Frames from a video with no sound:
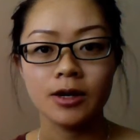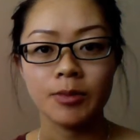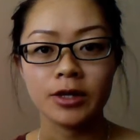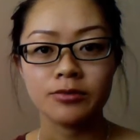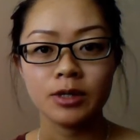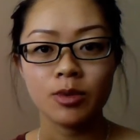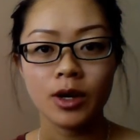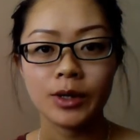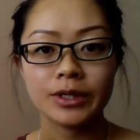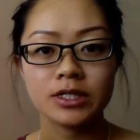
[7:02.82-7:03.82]
My 3
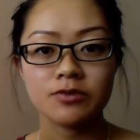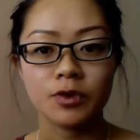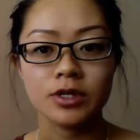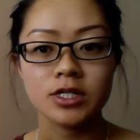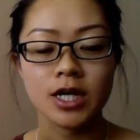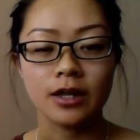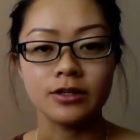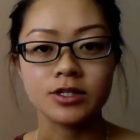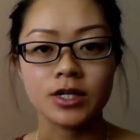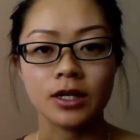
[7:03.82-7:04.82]
priorities for this
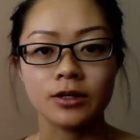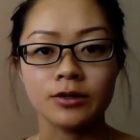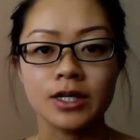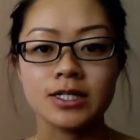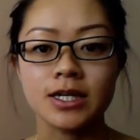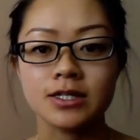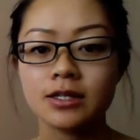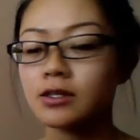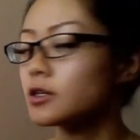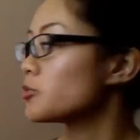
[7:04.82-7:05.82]
challenge include
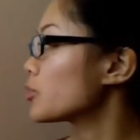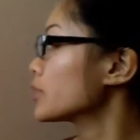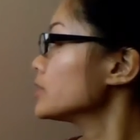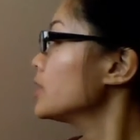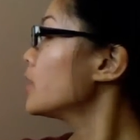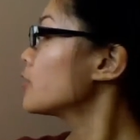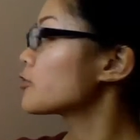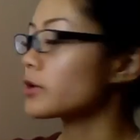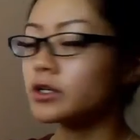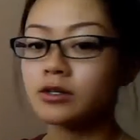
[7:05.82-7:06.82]
assessing the newborn
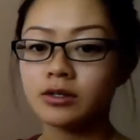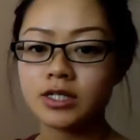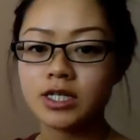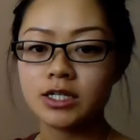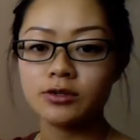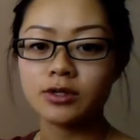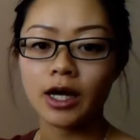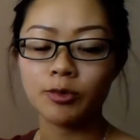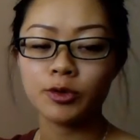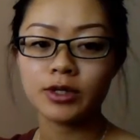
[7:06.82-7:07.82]
for continued
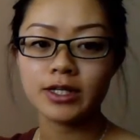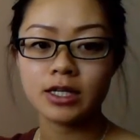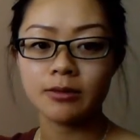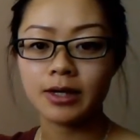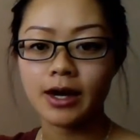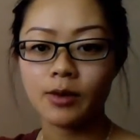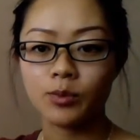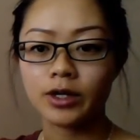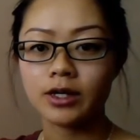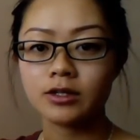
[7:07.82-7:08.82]
hypoglycemia
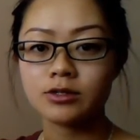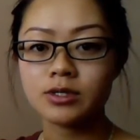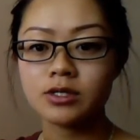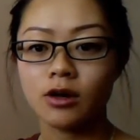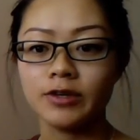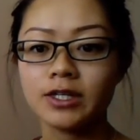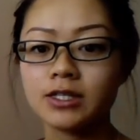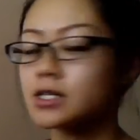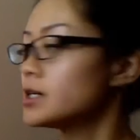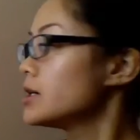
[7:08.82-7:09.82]
and working to resolve
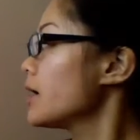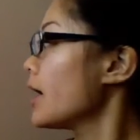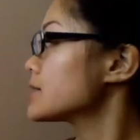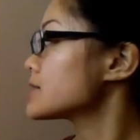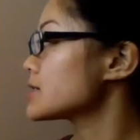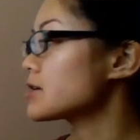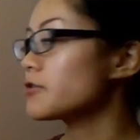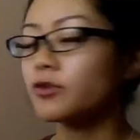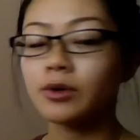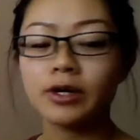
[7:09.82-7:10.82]
it,
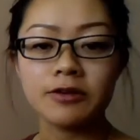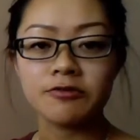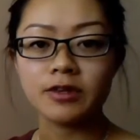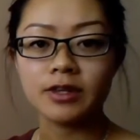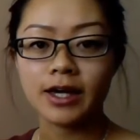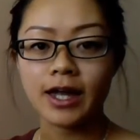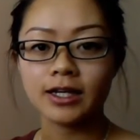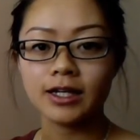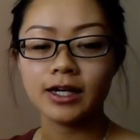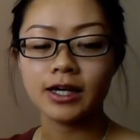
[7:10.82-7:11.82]
assessing for and filling
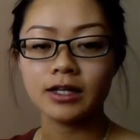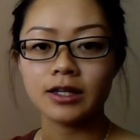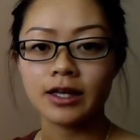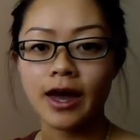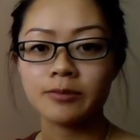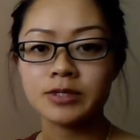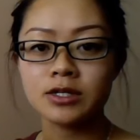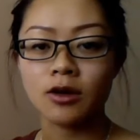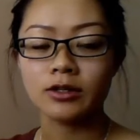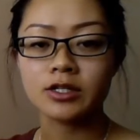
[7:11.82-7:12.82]
any gaps
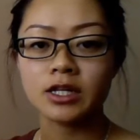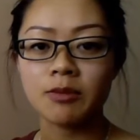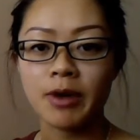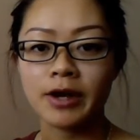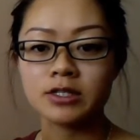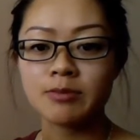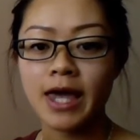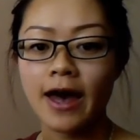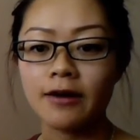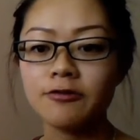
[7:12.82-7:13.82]
in knowledge that the parents
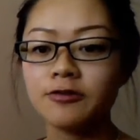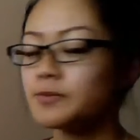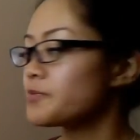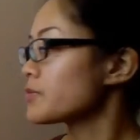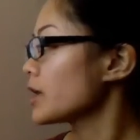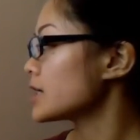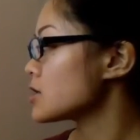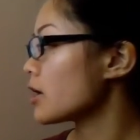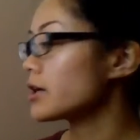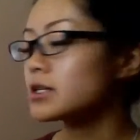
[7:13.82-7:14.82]
may have, and
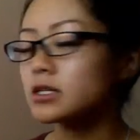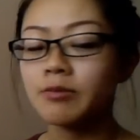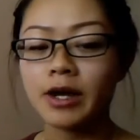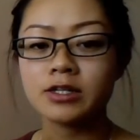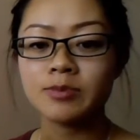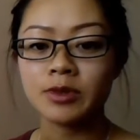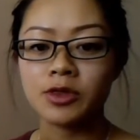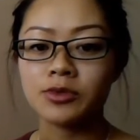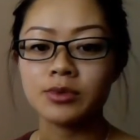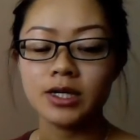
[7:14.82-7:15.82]
talking to the parents about
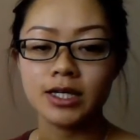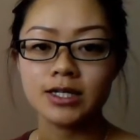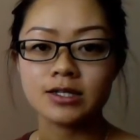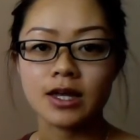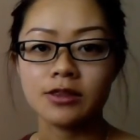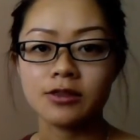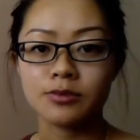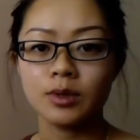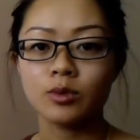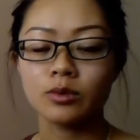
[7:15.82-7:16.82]
the 3 E's and the
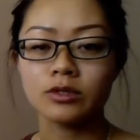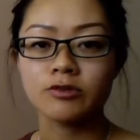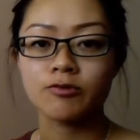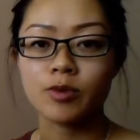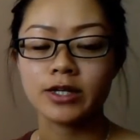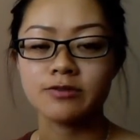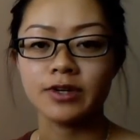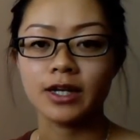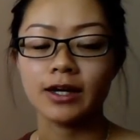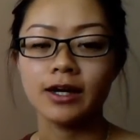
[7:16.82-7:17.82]
3 rules of
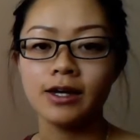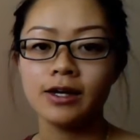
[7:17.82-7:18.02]
breastfeeding.